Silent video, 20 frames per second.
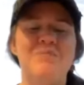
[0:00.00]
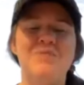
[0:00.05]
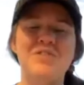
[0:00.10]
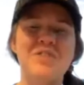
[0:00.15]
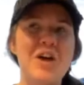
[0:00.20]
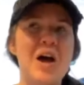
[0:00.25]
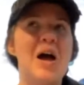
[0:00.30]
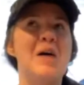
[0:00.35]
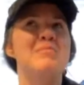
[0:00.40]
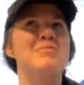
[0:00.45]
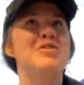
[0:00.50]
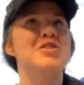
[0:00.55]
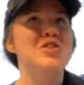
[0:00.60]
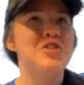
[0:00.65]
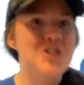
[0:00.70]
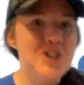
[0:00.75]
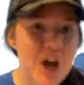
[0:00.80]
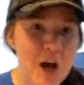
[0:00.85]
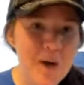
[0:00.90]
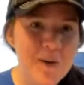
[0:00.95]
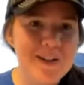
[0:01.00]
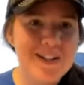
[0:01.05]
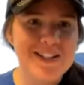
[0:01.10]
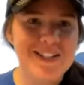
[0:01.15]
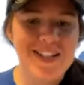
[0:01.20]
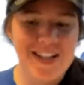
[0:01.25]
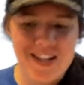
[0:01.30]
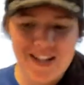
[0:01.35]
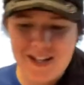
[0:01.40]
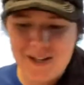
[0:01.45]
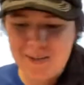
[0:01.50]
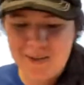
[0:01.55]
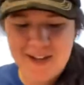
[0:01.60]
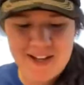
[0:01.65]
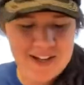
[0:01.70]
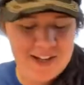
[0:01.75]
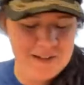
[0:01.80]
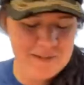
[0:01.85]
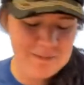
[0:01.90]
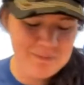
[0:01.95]
So I'm so excited
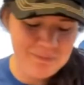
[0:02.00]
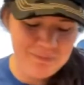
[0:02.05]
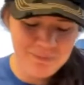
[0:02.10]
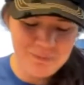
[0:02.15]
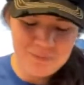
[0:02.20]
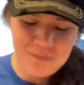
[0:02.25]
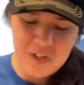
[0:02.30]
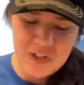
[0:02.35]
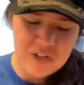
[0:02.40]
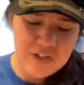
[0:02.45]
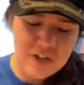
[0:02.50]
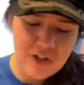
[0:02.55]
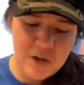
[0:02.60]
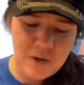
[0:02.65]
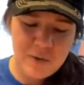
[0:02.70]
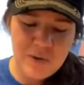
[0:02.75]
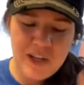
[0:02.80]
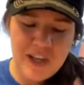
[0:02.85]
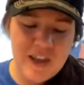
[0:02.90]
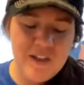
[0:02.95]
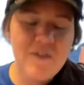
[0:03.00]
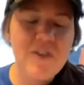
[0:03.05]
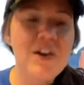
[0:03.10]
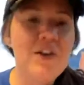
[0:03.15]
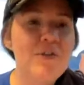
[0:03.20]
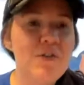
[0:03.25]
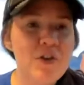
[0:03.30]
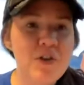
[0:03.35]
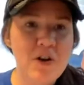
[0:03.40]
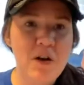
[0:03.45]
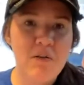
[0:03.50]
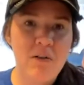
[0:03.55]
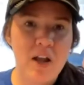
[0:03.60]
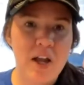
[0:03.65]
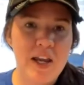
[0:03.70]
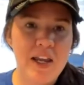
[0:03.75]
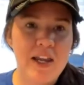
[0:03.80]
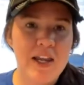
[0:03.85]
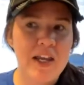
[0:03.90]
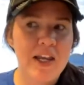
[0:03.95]
about it. So even if you don't
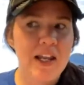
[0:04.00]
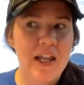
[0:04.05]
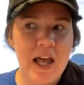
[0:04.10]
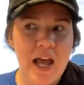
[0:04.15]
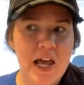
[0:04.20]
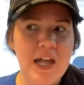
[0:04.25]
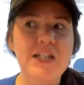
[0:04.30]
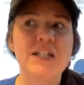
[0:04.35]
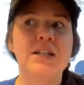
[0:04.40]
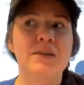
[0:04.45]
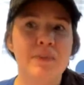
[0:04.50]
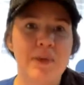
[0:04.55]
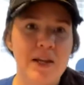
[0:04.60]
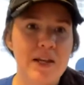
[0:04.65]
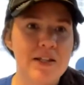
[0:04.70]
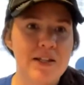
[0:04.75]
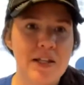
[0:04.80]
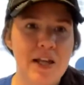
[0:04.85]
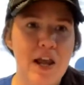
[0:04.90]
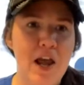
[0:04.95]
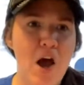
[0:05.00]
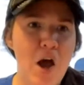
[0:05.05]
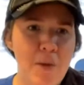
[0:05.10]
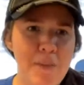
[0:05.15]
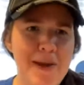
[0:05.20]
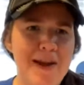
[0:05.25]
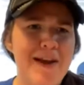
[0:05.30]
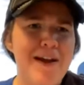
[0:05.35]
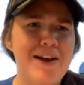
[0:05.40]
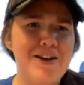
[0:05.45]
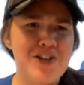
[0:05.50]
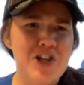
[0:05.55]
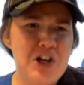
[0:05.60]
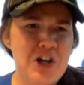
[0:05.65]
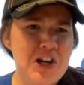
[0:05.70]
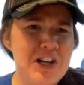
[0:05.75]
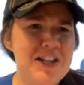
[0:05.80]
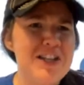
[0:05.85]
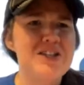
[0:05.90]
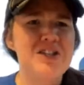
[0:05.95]
like it, lie to me and say, oh my gosh,
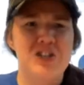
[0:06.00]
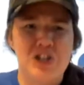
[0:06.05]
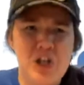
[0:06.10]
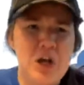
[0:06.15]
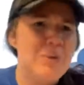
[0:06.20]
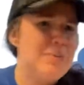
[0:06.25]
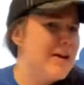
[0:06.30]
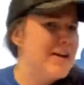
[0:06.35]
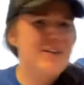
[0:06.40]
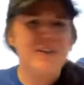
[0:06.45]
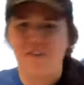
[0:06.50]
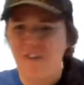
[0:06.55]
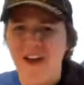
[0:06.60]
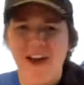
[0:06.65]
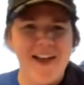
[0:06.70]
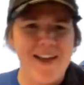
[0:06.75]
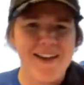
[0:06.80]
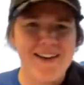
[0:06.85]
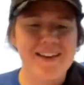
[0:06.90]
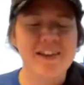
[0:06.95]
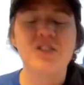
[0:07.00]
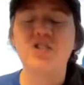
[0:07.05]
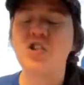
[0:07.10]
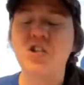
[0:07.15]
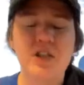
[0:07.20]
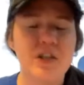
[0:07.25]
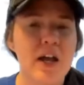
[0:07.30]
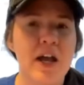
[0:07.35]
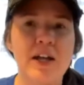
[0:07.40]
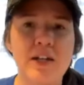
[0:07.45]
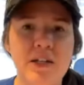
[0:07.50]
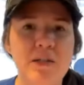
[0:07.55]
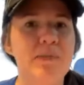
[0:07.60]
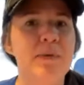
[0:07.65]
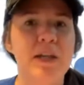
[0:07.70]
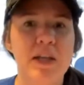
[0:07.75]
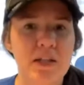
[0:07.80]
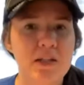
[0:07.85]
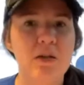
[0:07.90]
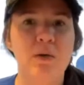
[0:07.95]
Erika, this is so much fun. Just lie to
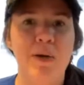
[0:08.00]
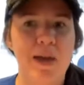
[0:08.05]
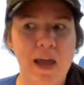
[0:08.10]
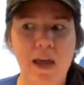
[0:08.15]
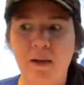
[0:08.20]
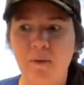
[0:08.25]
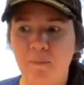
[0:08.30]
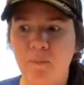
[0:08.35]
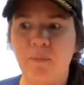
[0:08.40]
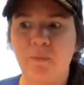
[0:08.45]
me. It's okay.